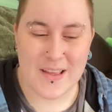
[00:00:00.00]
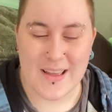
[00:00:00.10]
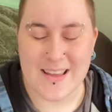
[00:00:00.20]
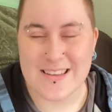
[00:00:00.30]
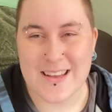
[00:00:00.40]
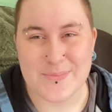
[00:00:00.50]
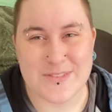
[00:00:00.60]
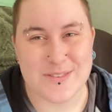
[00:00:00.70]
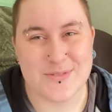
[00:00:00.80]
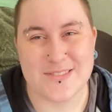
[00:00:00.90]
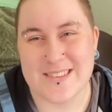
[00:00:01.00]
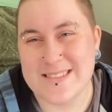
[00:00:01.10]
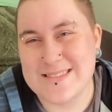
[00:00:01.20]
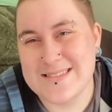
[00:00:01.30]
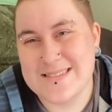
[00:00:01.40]
8 episodes,
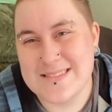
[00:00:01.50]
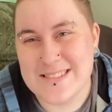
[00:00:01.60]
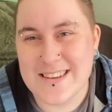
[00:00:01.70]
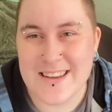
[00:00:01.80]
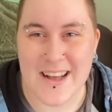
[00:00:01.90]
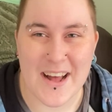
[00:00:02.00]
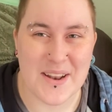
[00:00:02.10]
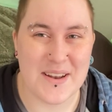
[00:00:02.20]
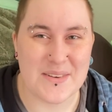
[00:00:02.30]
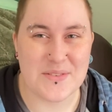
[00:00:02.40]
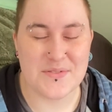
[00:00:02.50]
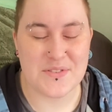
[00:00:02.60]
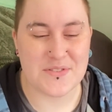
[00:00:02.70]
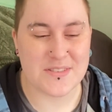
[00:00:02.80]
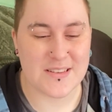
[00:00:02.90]
I don't know, it
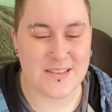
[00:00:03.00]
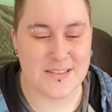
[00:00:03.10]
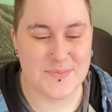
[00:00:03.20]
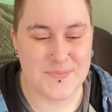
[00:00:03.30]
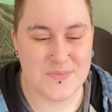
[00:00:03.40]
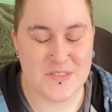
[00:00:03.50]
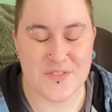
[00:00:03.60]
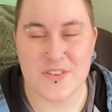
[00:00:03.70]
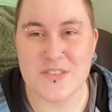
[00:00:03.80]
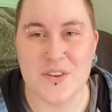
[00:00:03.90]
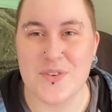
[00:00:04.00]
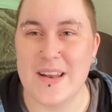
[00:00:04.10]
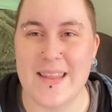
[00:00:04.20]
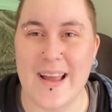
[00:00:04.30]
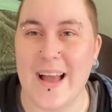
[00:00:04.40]
feels like
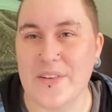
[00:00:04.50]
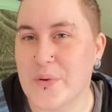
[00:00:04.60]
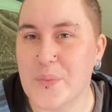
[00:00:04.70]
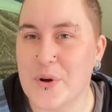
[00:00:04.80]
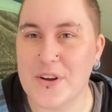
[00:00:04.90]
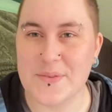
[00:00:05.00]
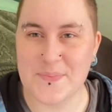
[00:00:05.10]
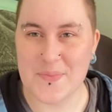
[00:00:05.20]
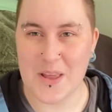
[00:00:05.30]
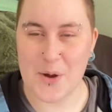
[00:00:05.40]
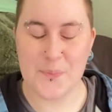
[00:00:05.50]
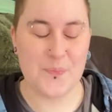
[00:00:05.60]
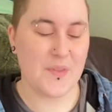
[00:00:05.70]
reading like half a book, you know?